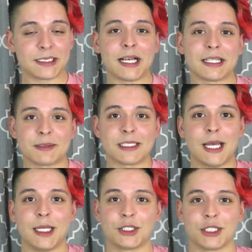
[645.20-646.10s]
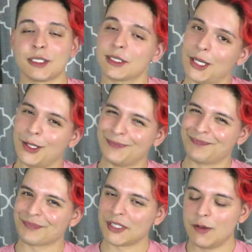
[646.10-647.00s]
cosmetologist, so
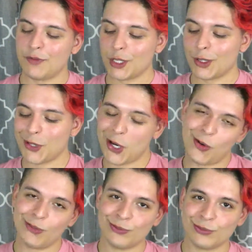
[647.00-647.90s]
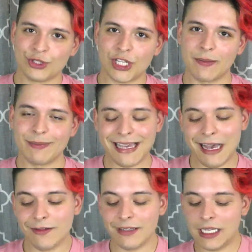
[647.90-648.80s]
if you don't know, check me
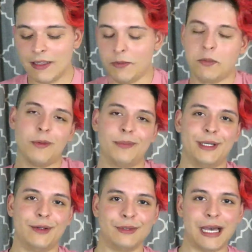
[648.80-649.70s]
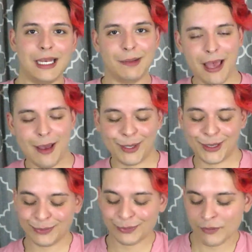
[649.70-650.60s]
out. I live in Mobile, Alabama.
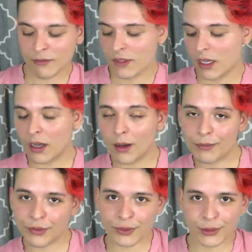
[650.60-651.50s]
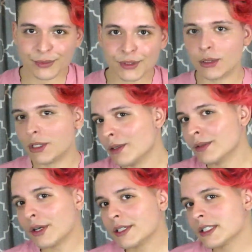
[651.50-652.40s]
Come through, Studio
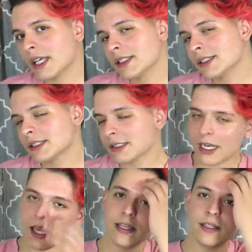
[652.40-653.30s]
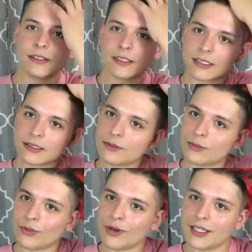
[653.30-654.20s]
36. Like,
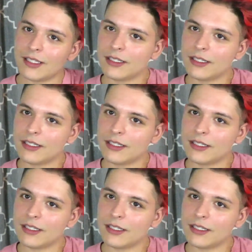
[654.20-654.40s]
what?